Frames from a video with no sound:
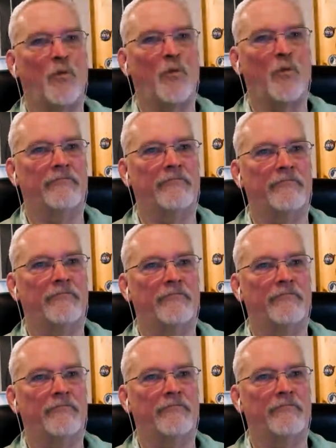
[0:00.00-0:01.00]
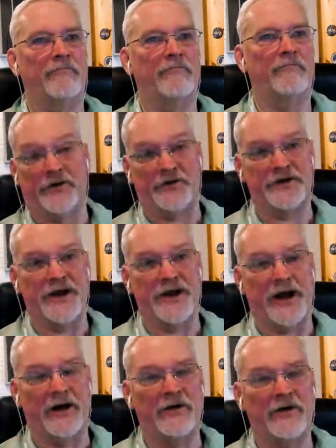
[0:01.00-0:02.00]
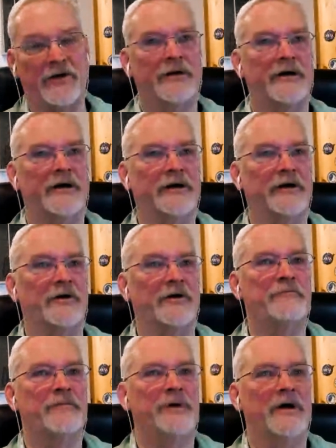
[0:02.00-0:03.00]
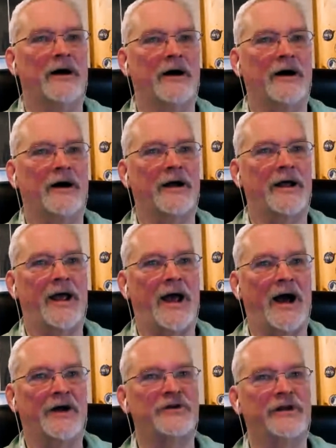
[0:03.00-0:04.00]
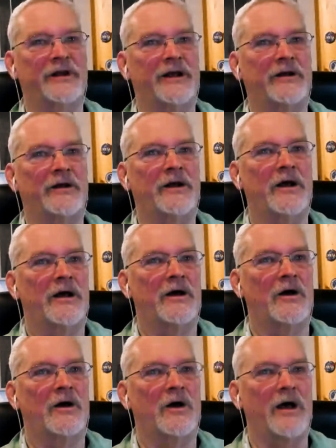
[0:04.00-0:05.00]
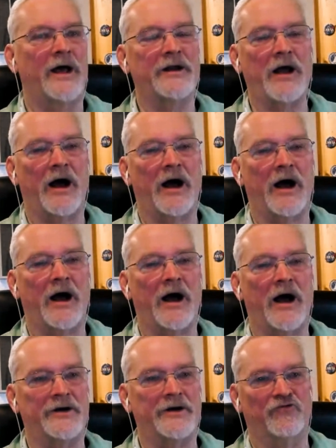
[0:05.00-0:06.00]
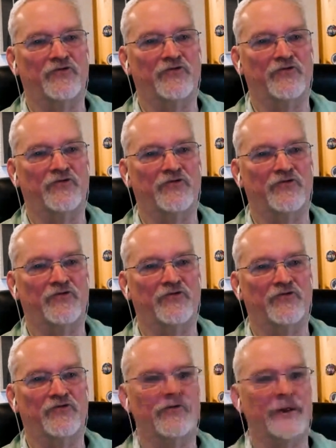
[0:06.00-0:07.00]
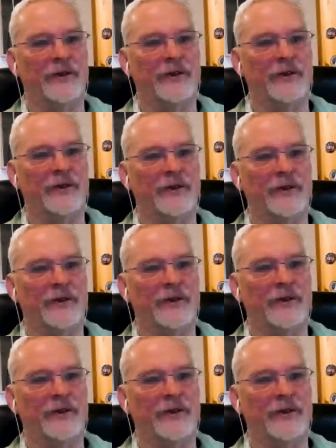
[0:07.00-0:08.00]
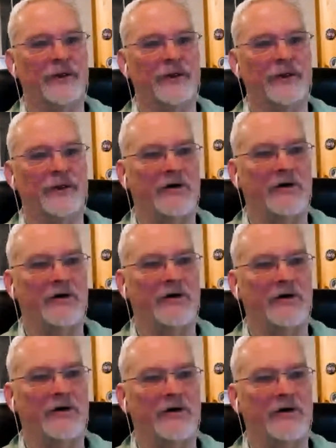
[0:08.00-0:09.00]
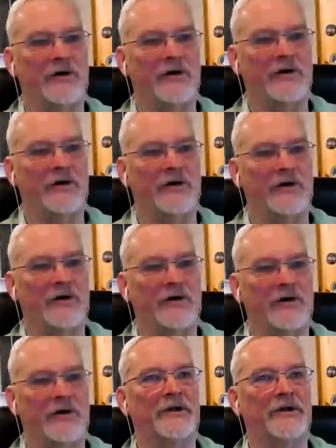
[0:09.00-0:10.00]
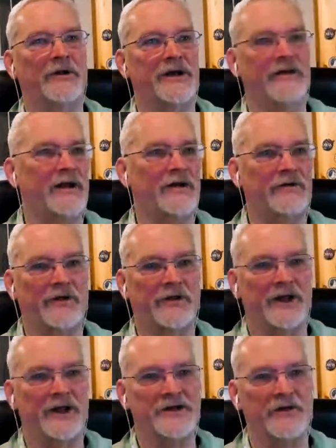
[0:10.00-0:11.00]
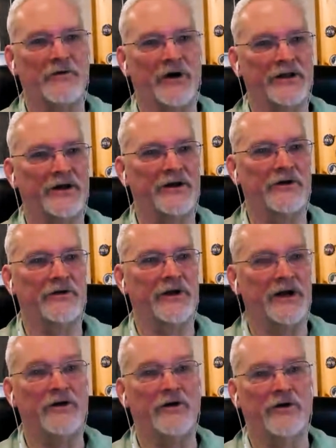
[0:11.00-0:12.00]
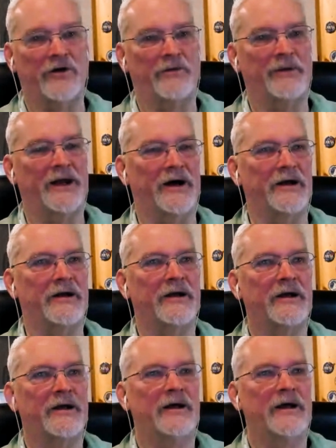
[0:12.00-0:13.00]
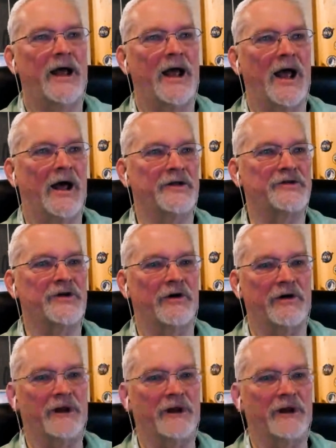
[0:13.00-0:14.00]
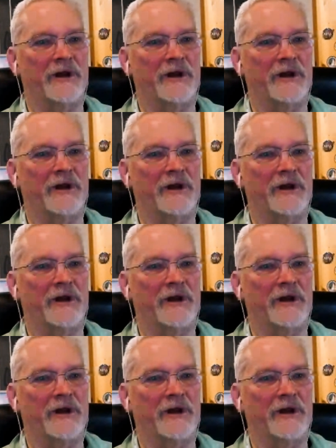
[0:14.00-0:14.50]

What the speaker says: back 4.5 years now ago, Ashley had gotten just really frustrated with Afex and, not being able to innovate and do the things he wanted to do that he knew could be done. And so he decided